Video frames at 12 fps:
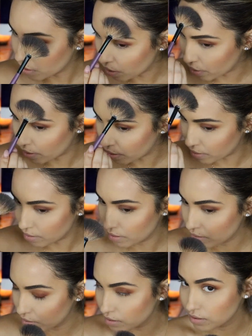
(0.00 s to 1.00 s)
on
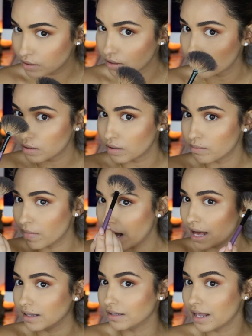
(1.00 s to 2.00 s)

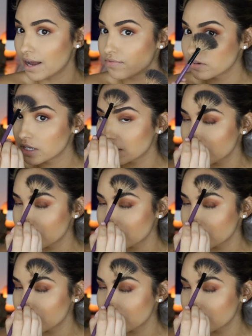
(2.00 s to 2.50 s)
my left